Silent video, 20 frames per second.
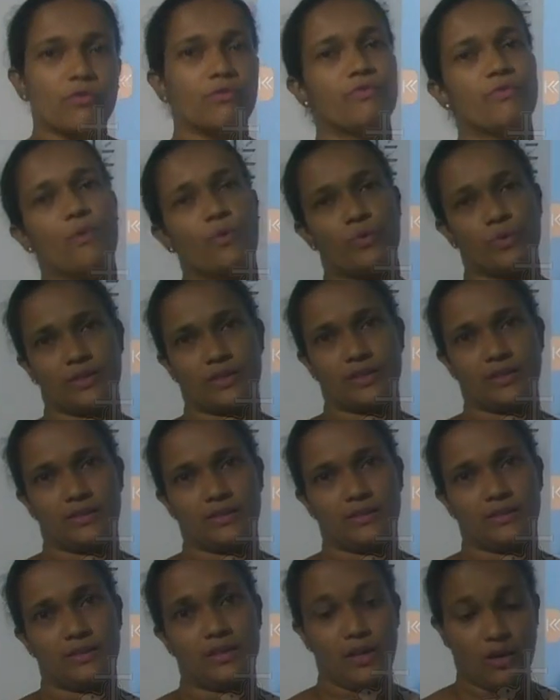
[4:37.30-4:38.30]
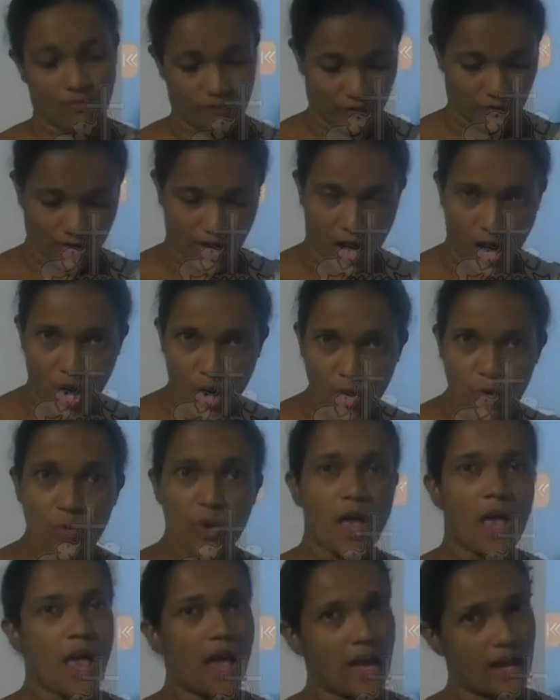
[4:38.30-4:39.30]
water for
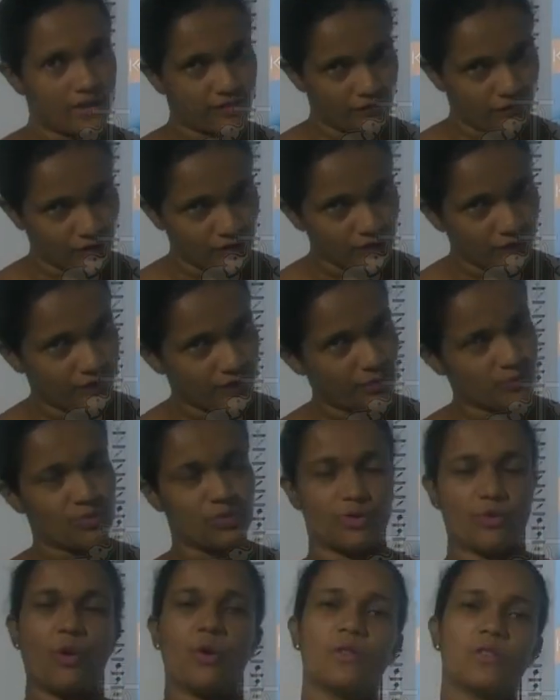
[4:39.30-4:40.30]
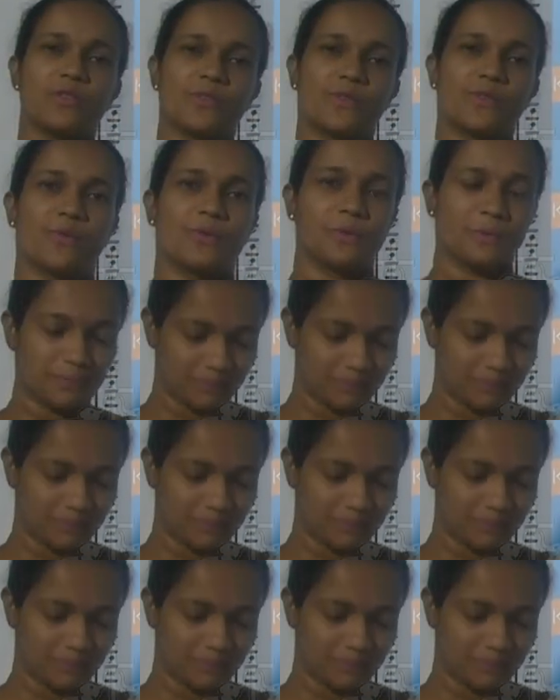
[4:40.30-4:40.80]
now and for the future also.